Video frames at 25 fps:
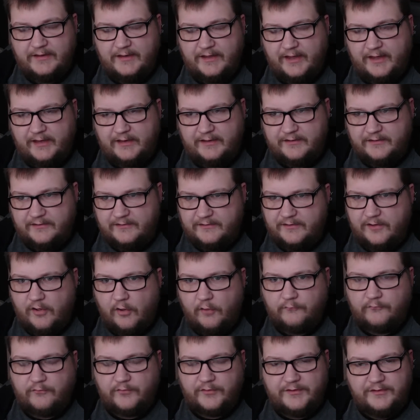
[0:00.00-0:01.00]
and
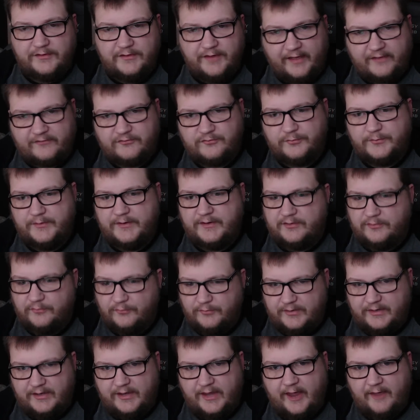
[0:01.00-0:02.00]
hopefully next week and the
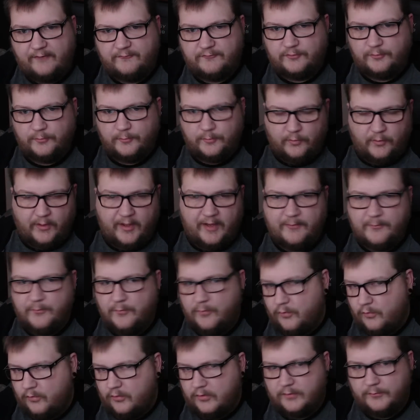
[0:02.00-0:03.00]
week after we'll have
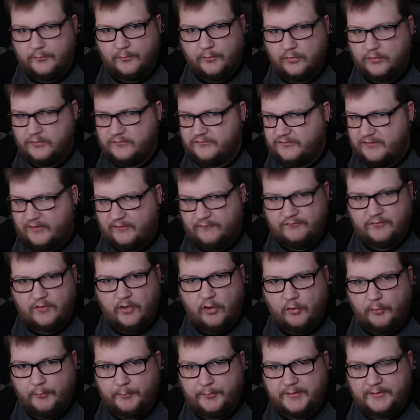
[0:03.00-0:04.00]
more and more stuff to
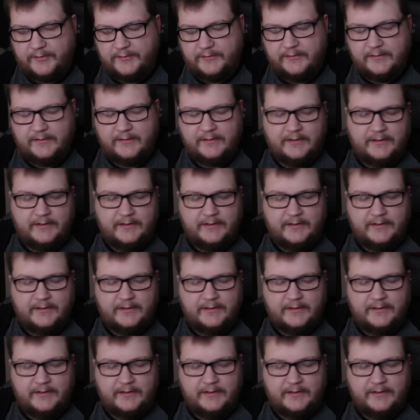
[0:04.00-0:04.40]
open.